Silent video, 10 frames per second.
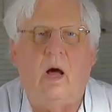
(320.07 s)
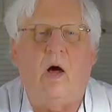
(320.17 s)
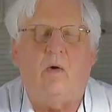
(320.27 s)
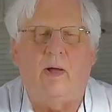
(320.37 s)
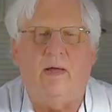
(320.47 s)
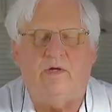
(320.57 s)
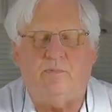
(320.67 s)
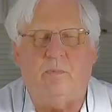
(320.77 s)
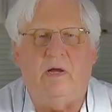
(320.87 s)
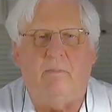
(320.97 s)
All right,
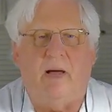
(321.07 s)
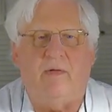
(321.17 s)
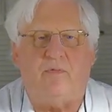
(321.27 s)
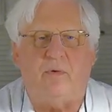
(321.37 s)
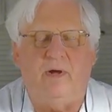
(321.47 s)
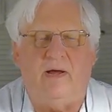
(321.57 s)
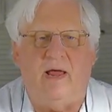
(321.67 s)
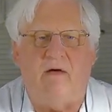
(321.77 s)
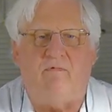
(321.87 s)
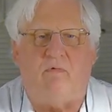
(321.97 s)
it's been about
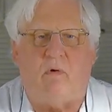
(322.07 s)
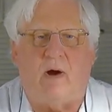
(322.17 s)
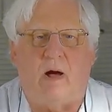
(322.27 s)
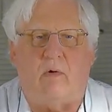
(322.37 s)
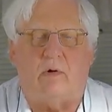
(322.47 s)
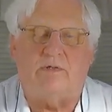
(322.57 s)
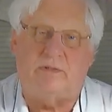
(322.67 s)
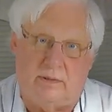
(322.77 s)
3.5, 4 hours.